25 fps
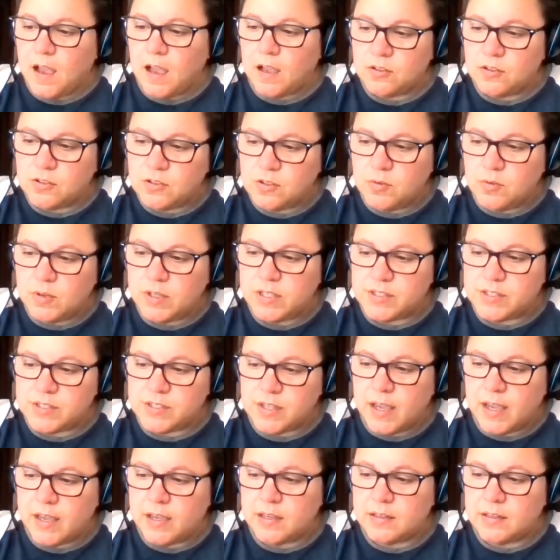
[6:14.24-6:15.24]
I also want to
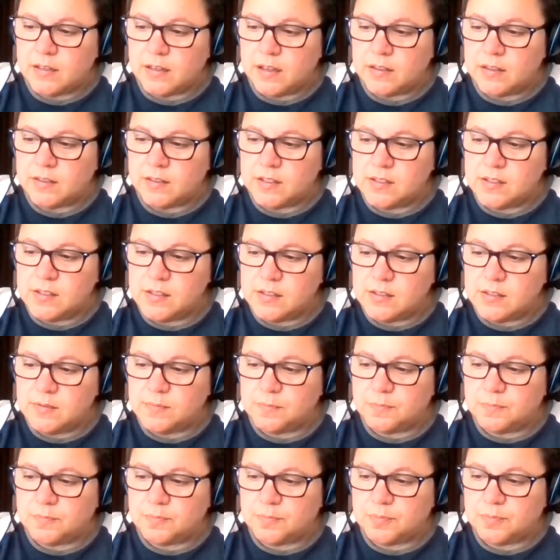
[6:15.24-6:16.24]
say, and this
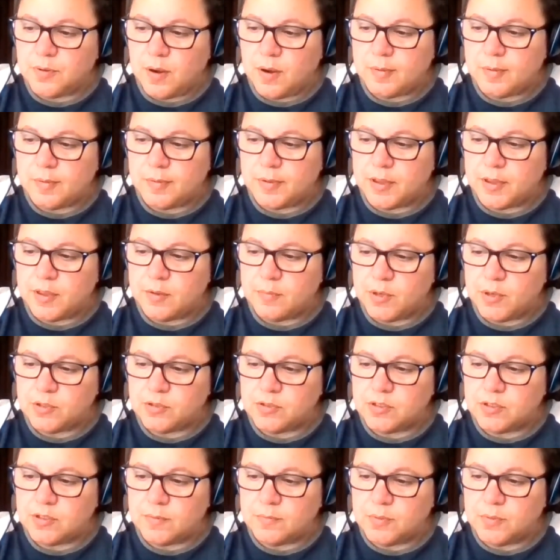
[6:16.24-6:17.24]
is probably the
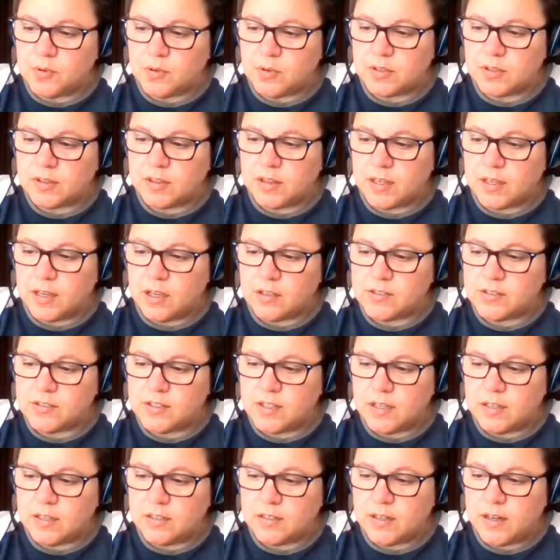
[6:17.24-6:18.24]
most important thing I'll
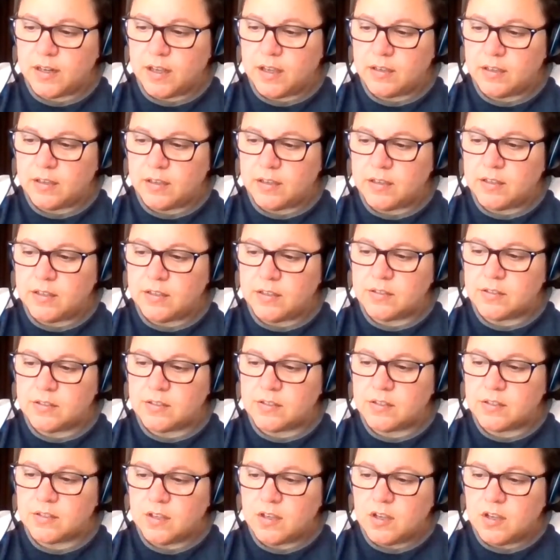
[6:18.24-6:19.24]
say today,
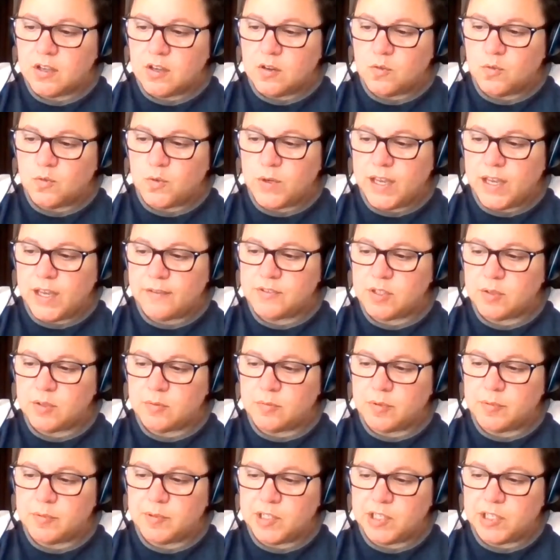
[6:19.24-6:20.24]
is we have
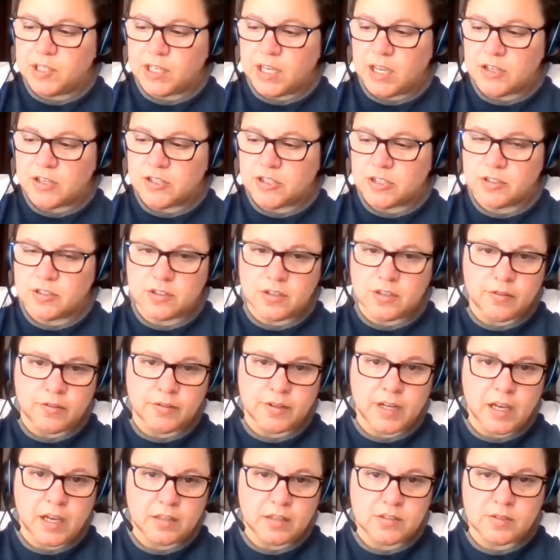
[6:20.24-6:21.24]
some communications
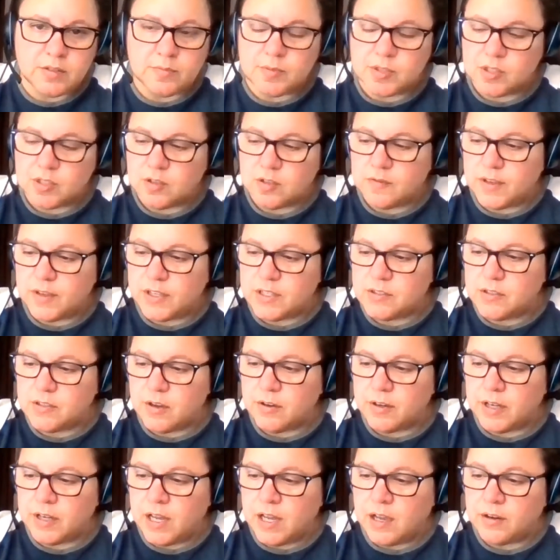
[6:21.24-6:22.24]
going out, some surveys
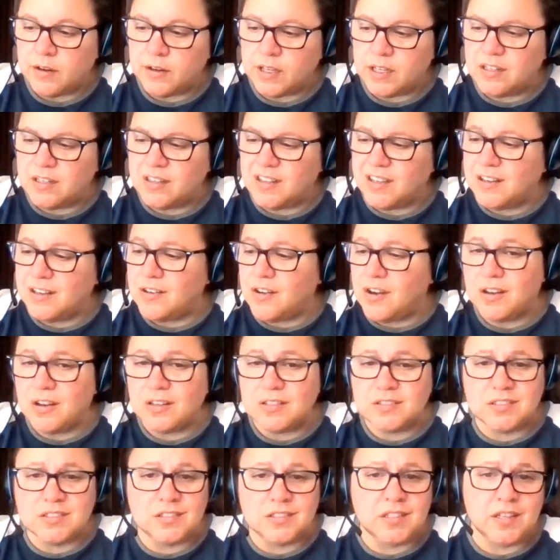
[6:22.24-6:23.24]
going out. And
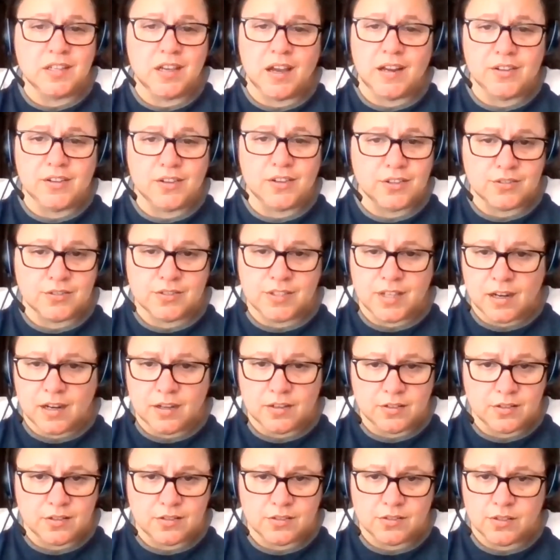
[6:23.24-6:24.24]
honestly, I know you're
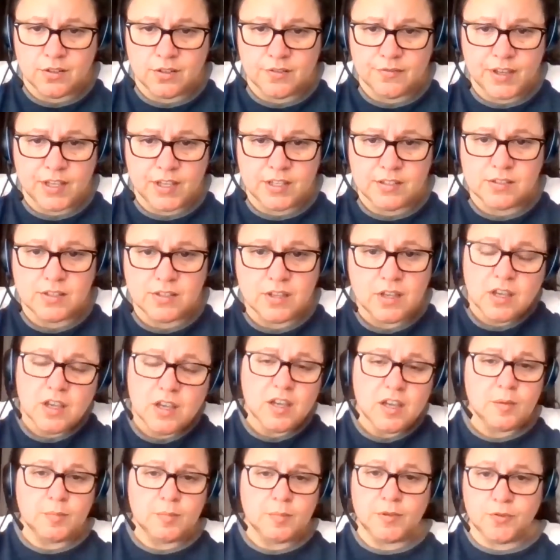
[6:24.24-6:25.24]
tired of the surveys.
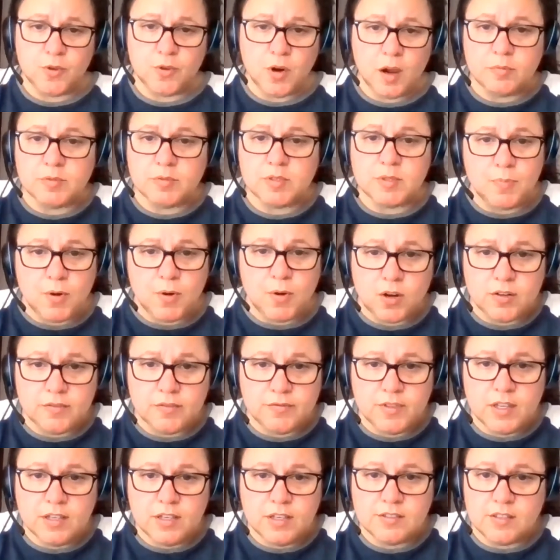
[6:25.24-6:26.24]
Before I was part
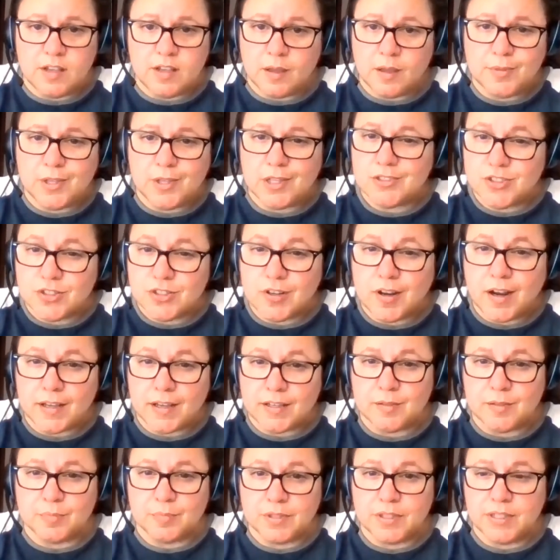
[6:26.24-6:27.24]
of this, I'm not sure
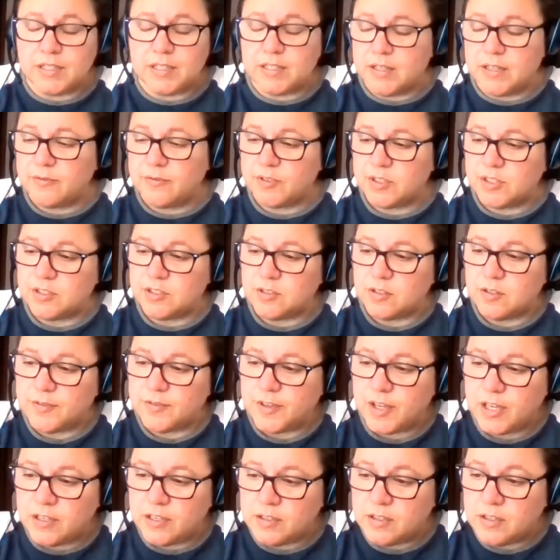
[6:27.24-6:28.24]
I completed every
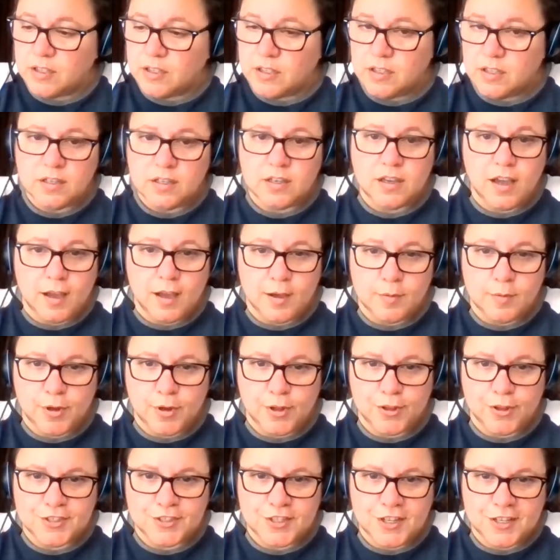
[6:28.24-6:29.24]
survey. I
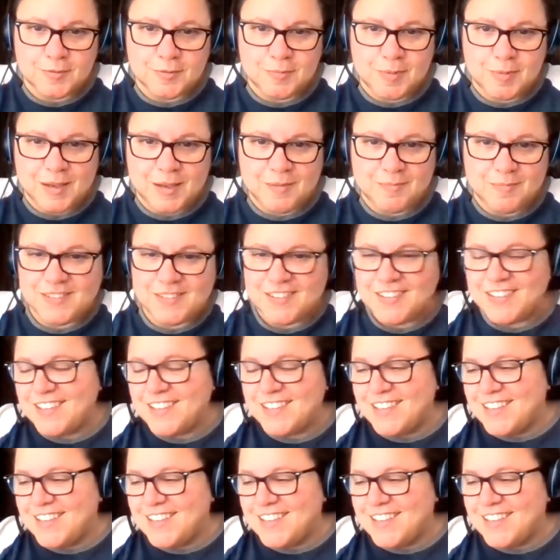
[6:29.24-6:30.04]
apologize, Pam.